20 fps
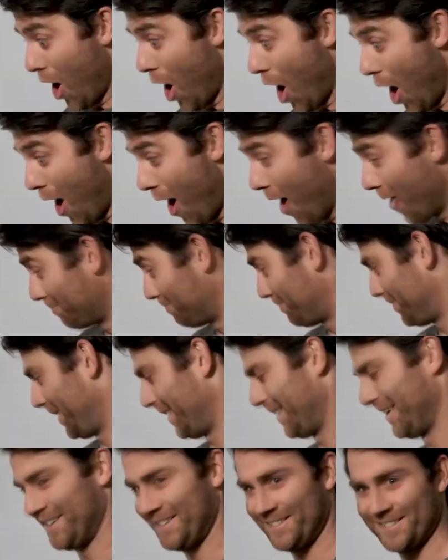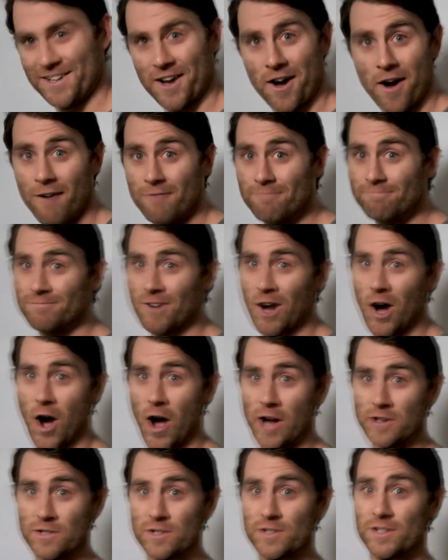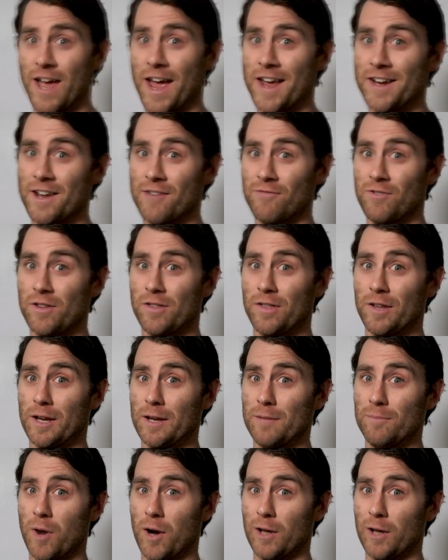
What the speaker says: Oh, I just ate everything in my